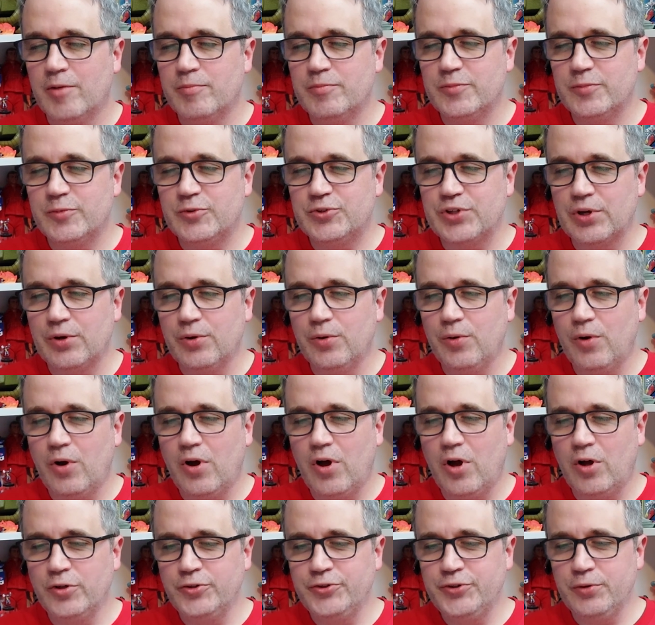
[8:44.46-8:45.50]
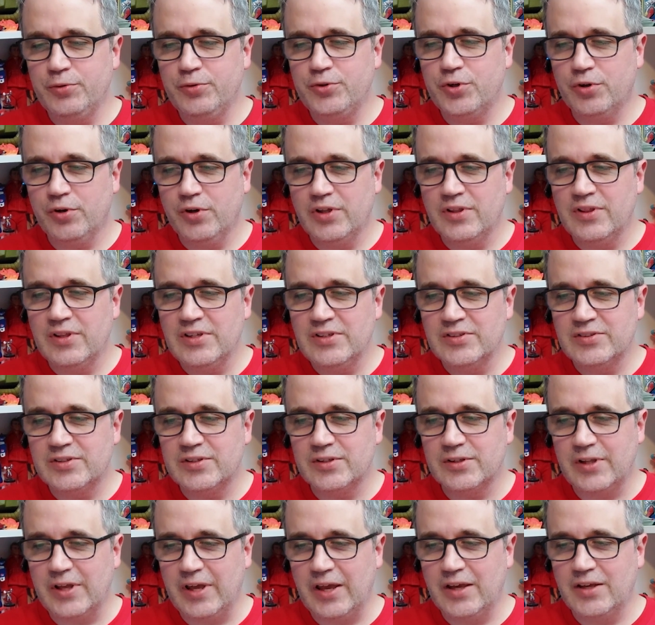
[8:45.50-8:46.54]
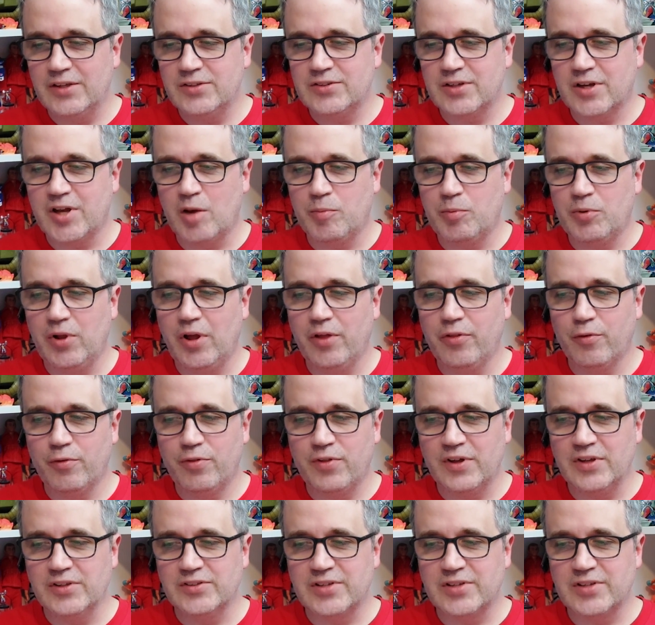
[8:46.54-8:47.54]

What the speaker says: So, also during these delays, a couple other things had